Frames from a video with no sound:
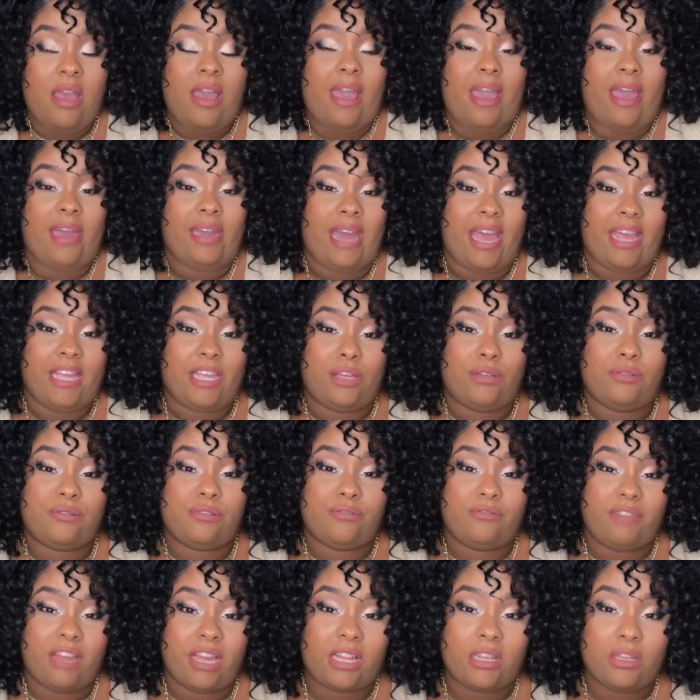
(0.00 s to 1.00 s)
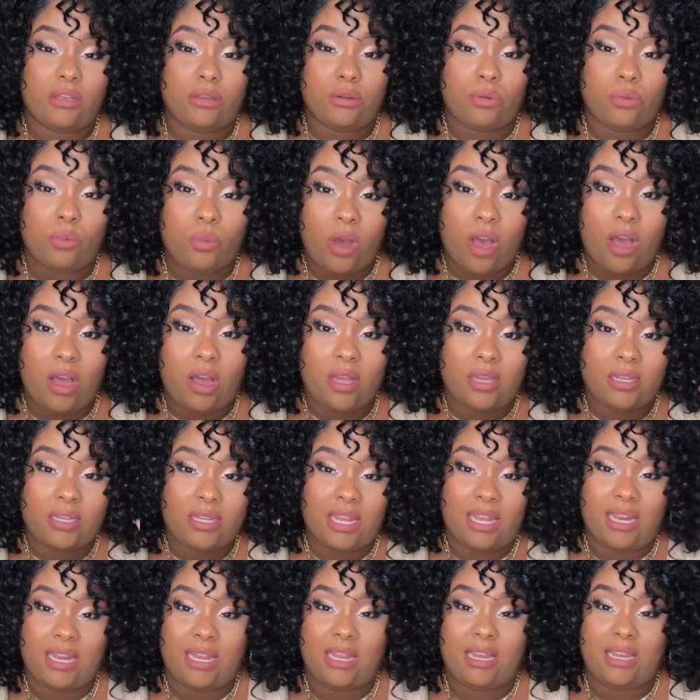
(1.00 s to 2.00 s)
And I used a regular little wand,
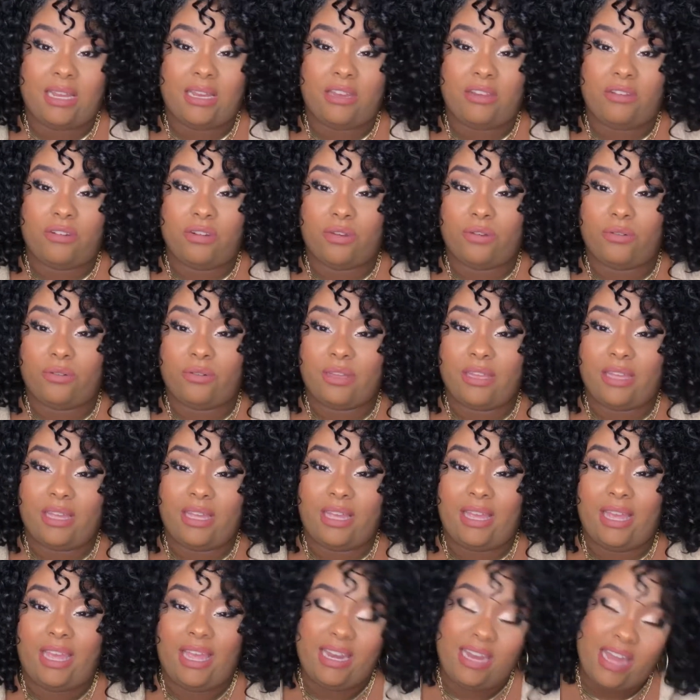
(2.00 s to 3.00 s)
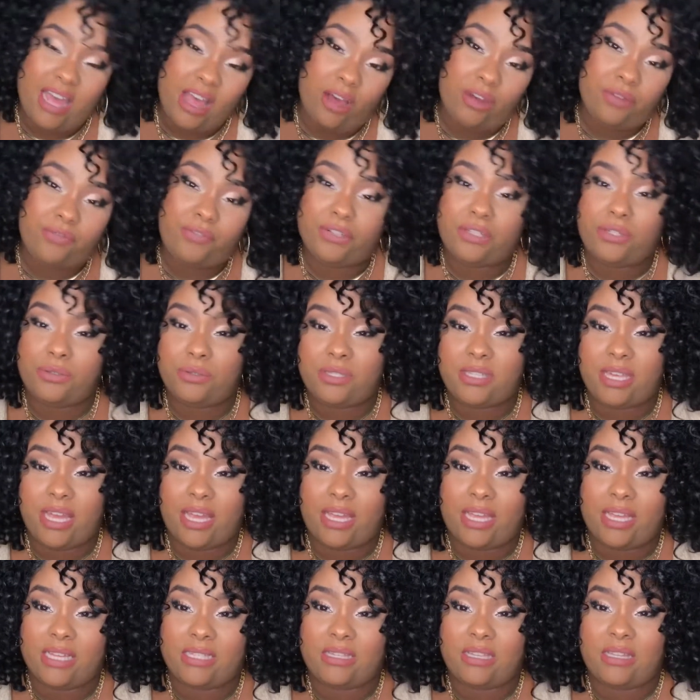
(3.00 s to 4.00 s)
and it, you know, it held for 2
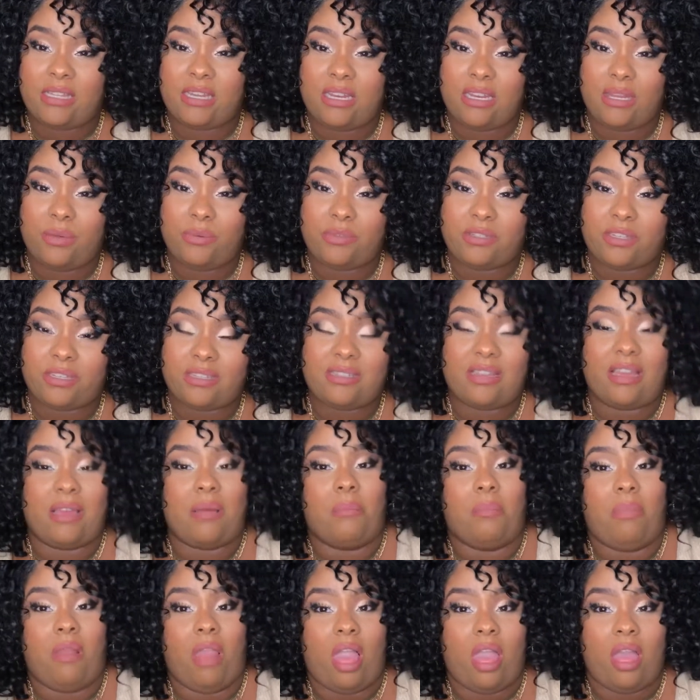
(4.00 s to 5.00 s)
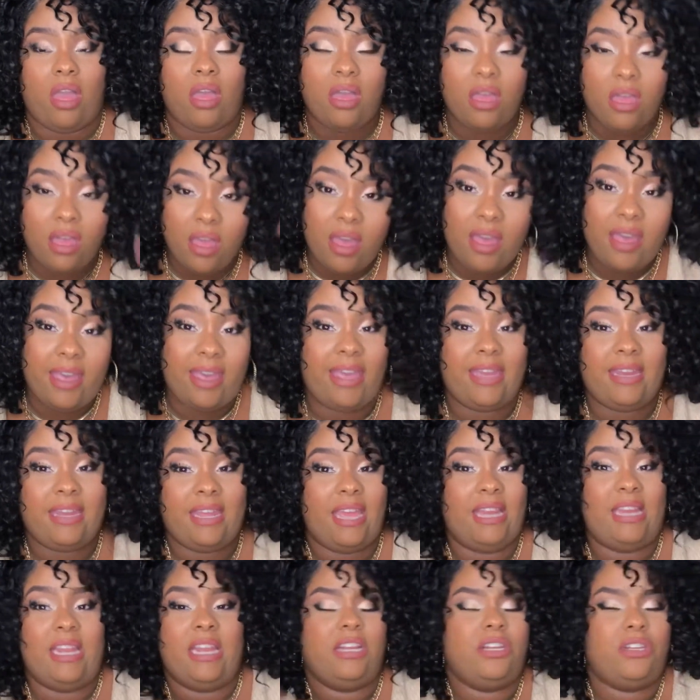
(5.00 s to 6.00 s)
seconds, and then it was just like, bleh. It
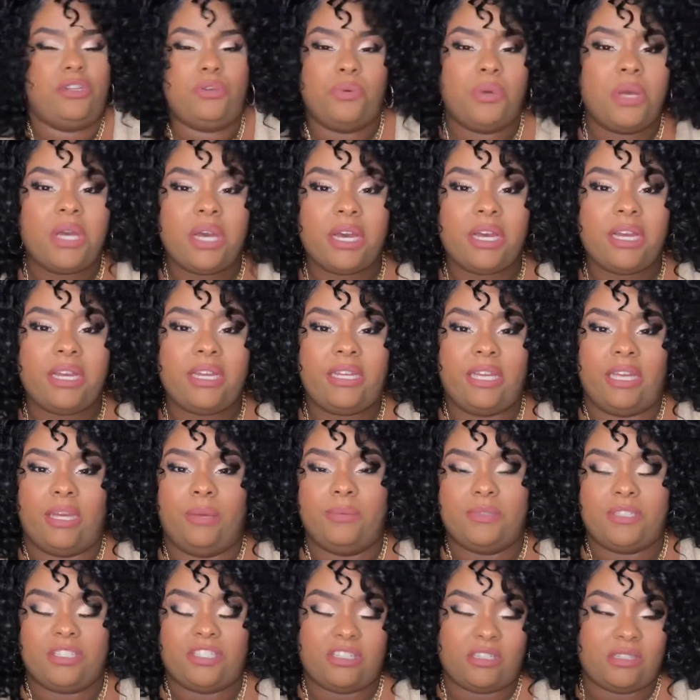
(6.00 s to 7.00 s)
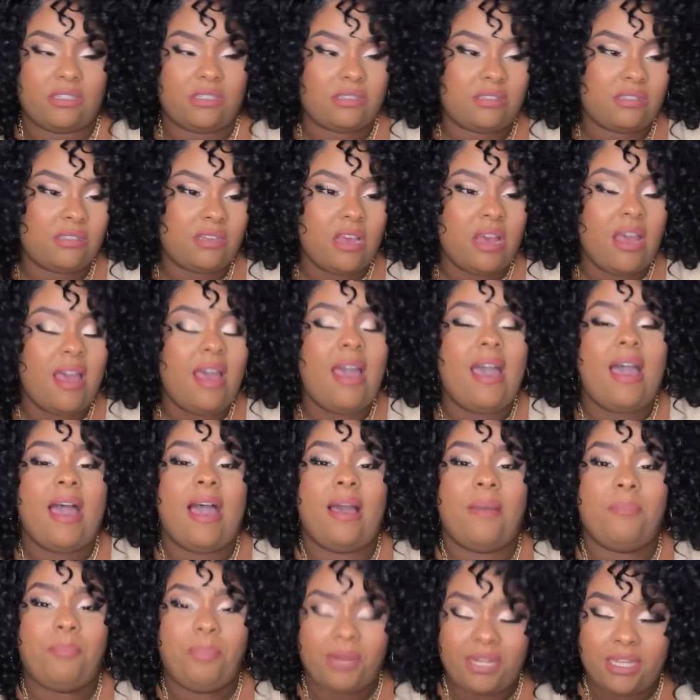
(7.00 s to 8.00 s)
didn't do good. It was just,
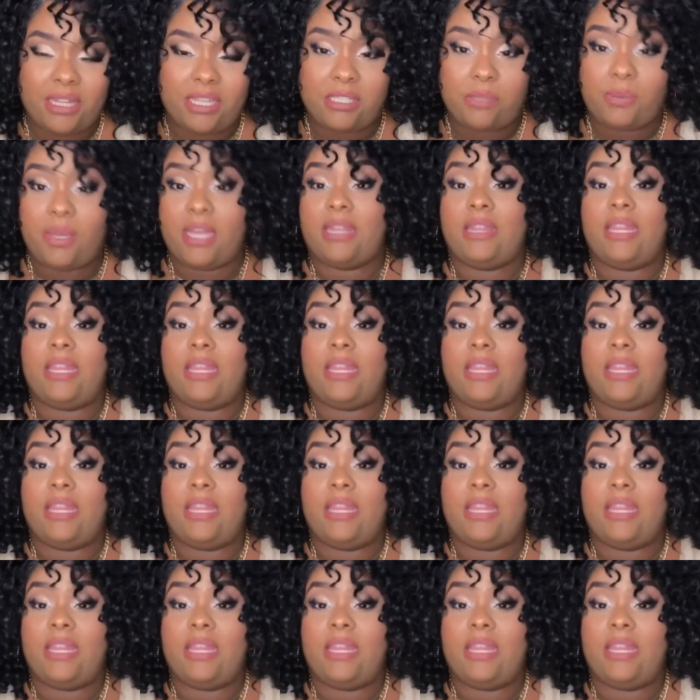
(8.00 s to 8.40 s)
put it this way,